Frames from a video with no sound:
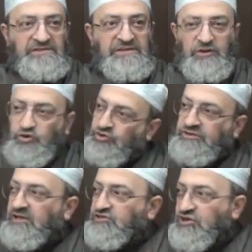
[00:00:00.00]
I say you
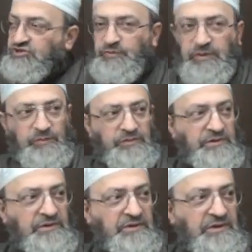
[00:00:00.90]
should not judge people.
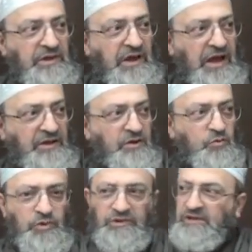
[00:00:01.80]
I don't
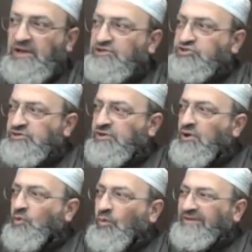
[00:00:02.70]
know what culture,
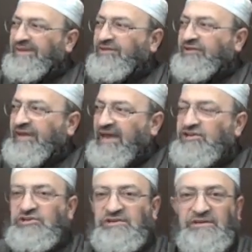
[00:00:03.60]
what
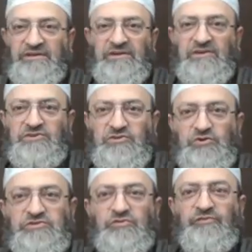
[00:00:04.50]
education,
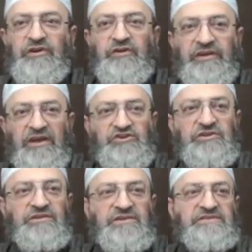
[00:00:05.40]
source of
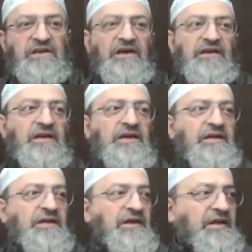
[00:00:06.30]
education this guy
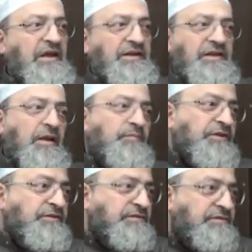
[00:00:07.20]
had
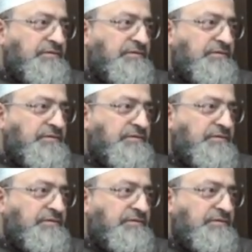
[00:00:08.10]
adopted.